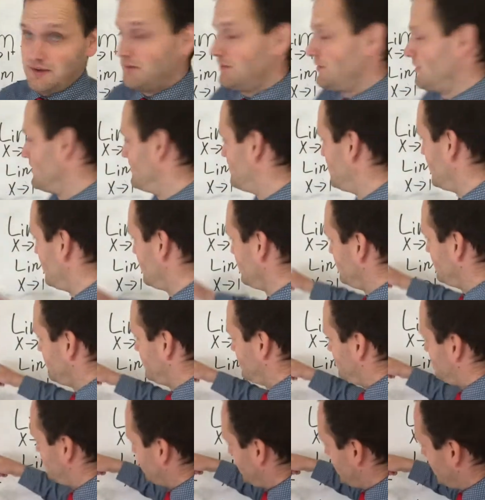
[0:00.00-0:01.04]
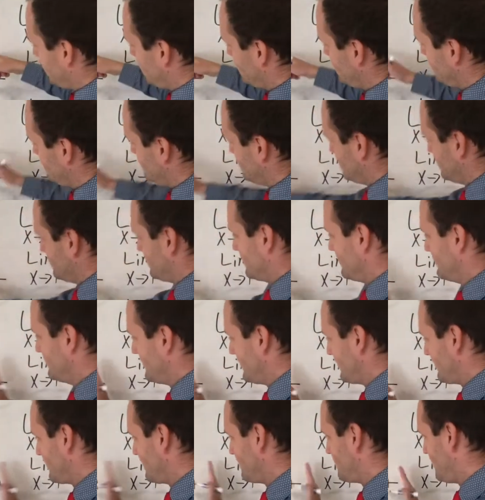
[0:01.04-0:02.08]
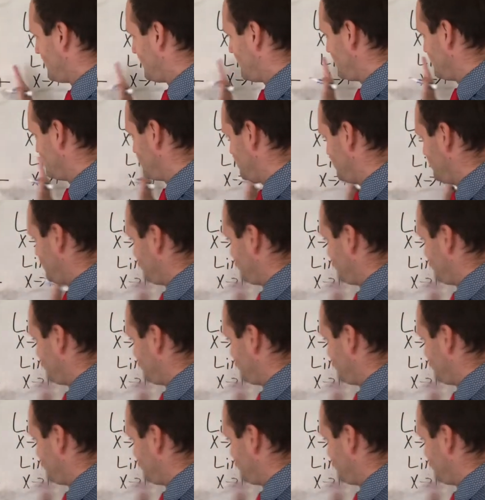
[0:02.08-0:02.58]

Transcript: Well, the positive side, over here we have our positives,